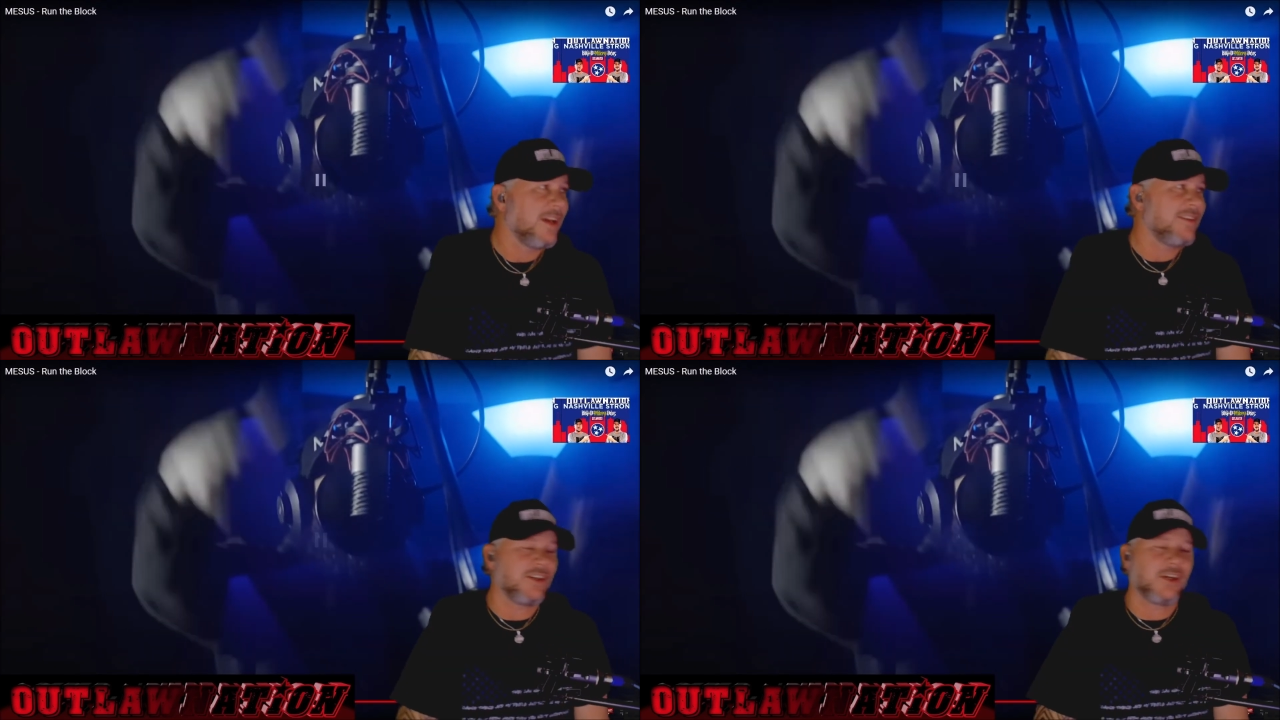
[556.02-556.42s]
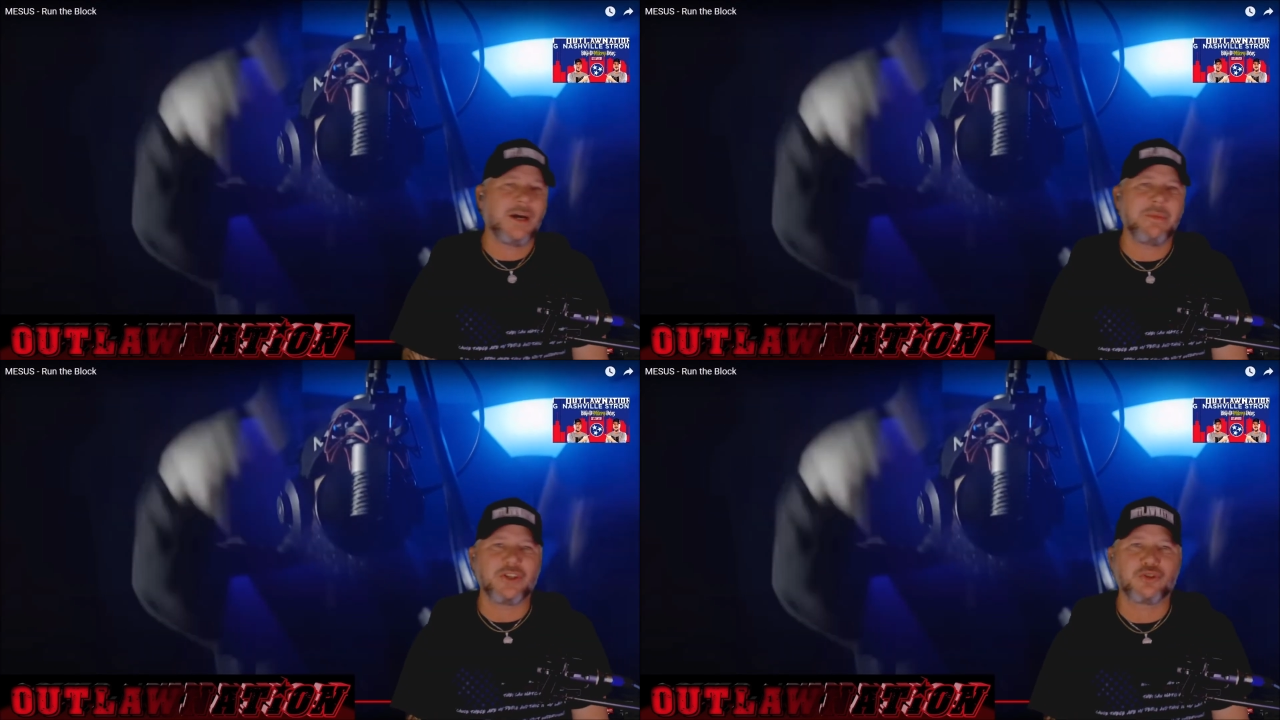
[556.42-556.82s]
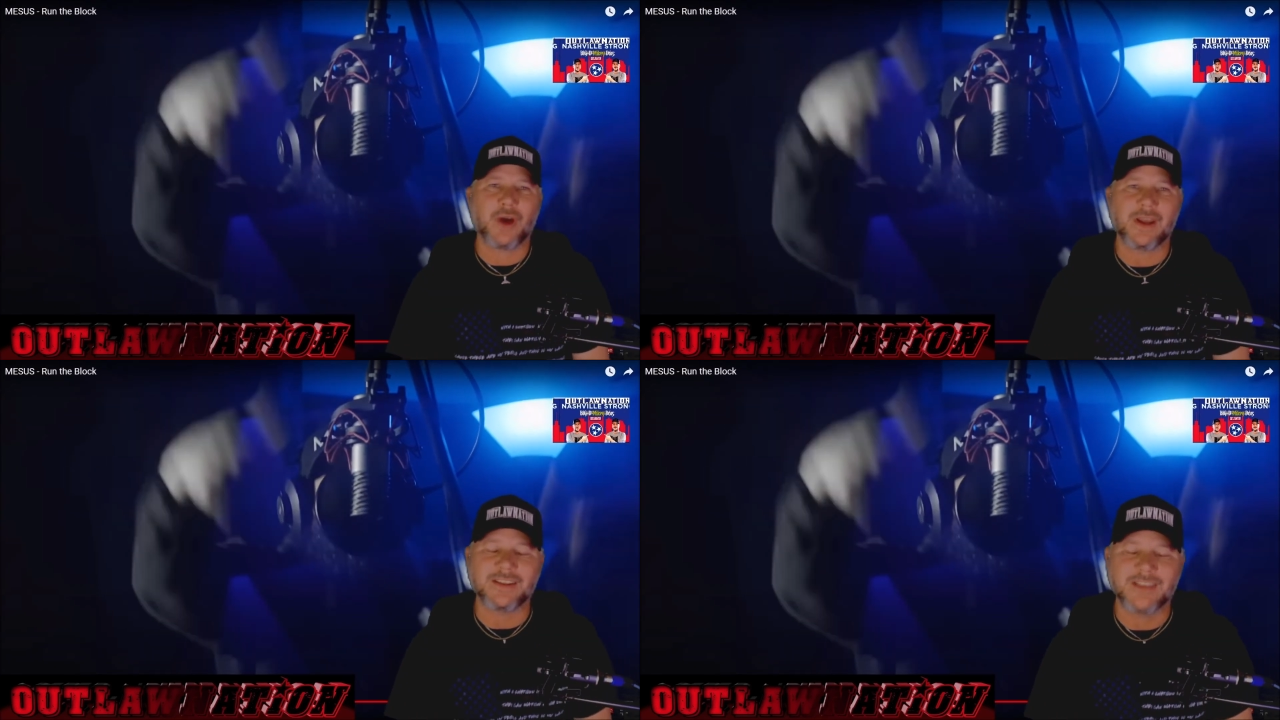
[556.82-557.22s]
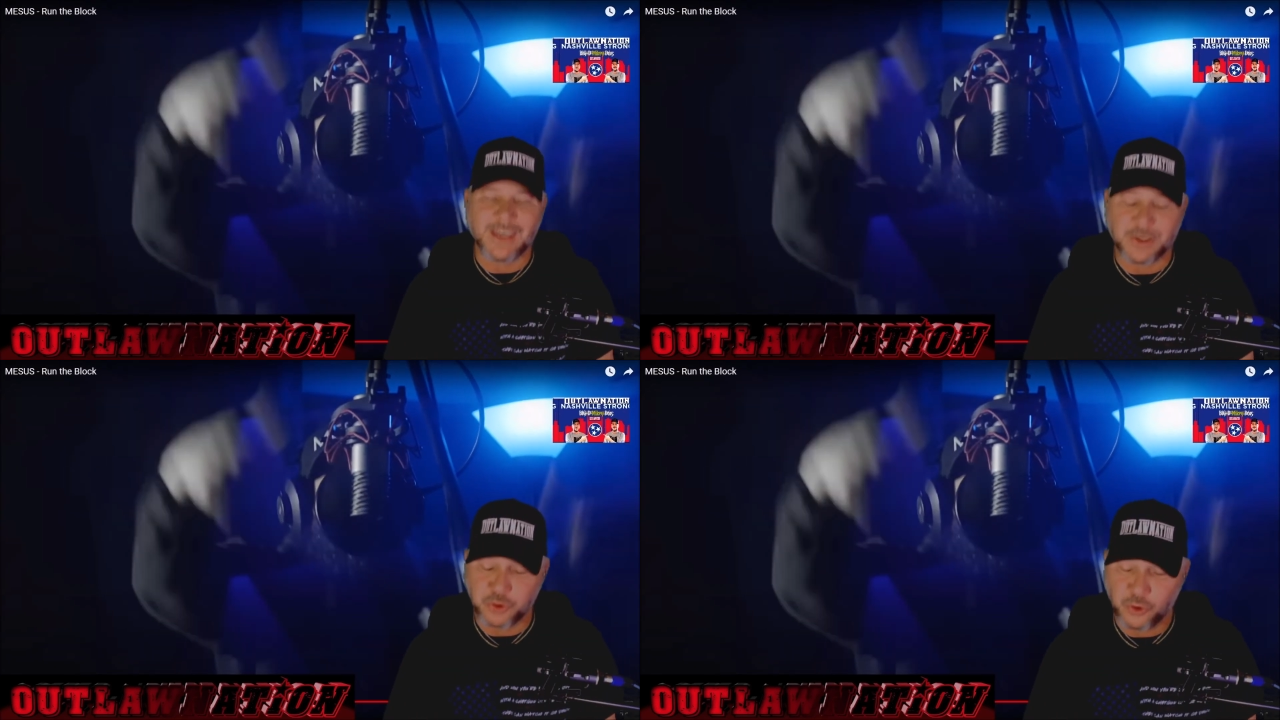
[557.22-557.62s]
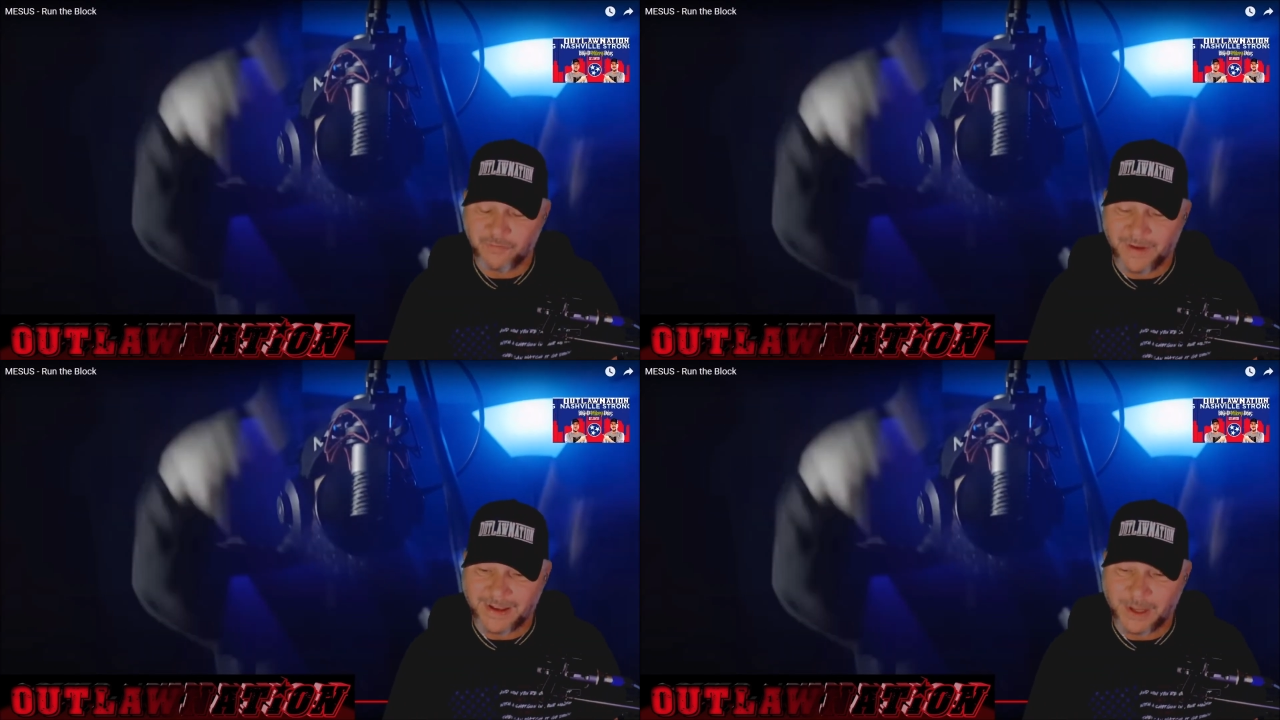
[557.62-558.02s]
He said, come and try to take it, you'll
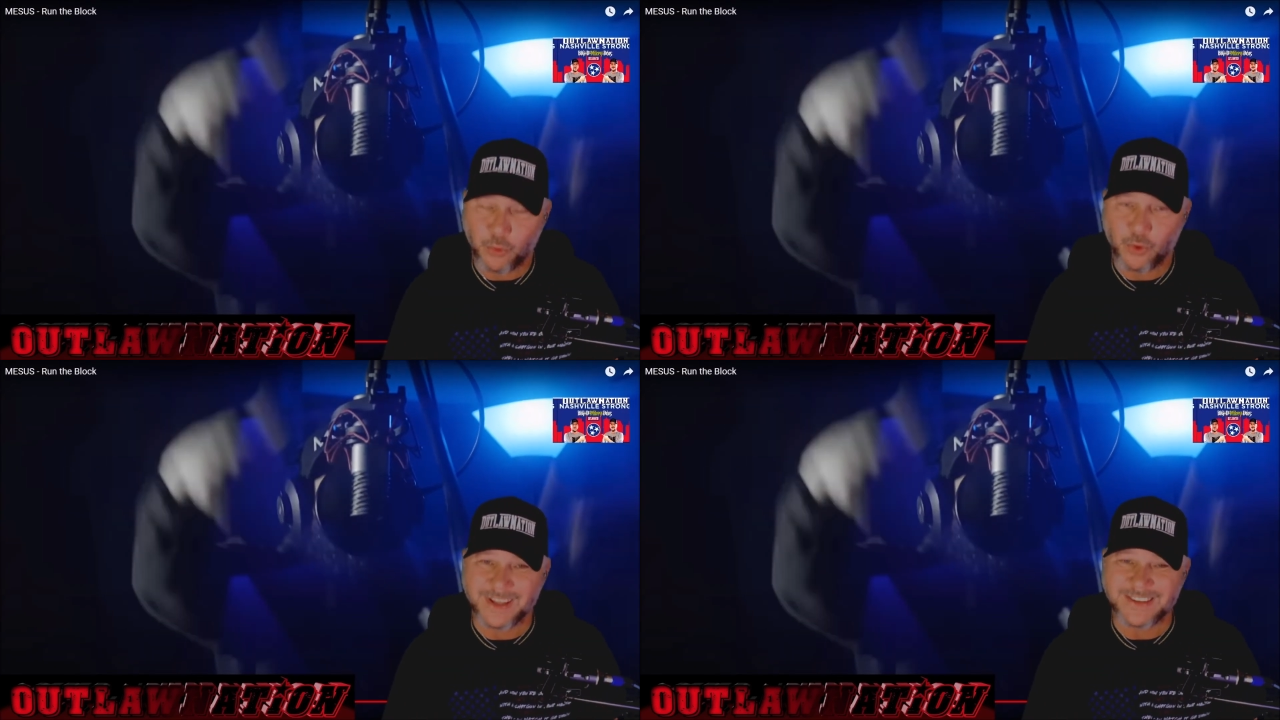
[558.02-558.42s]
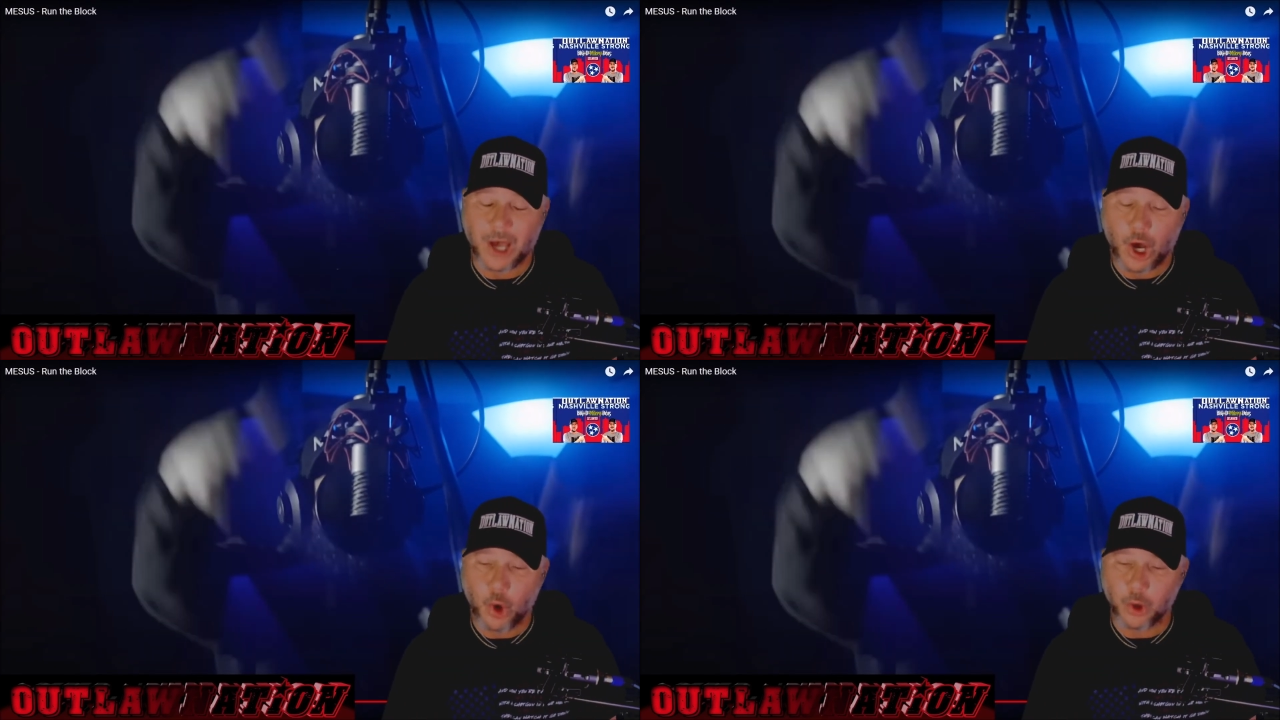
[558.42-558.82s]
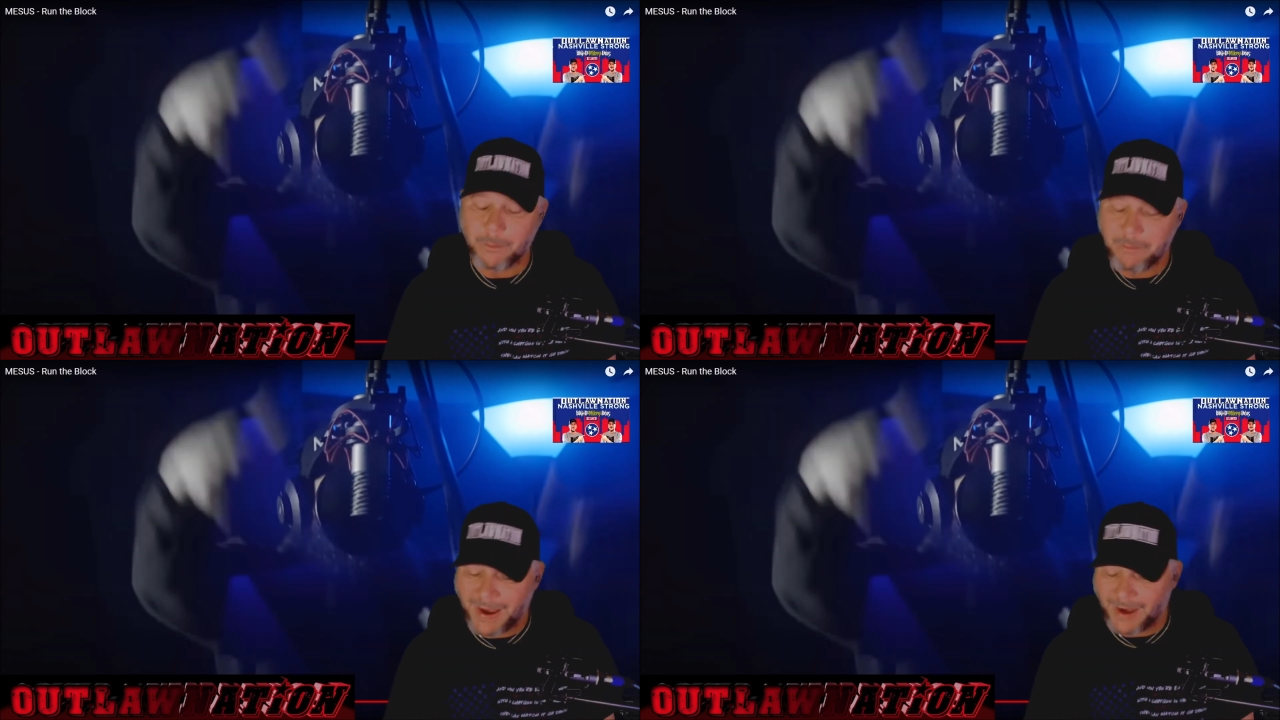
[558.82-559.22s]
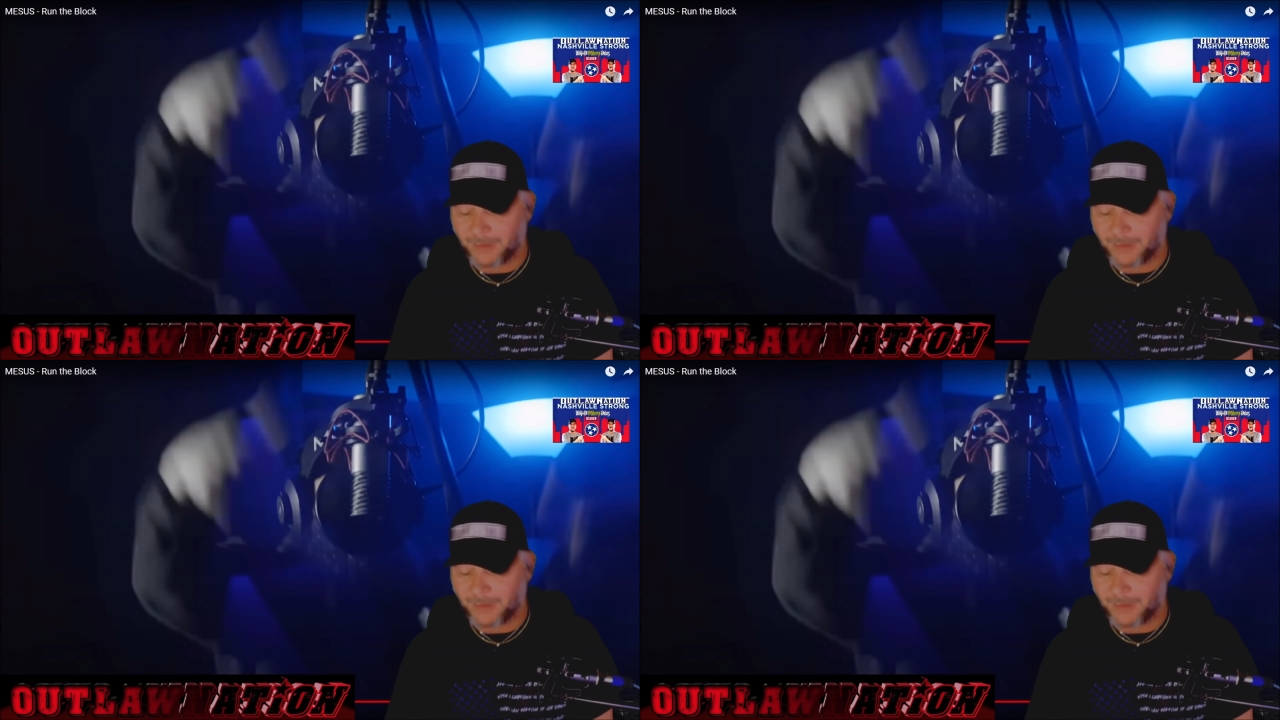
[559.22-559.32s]
find out what he's all about.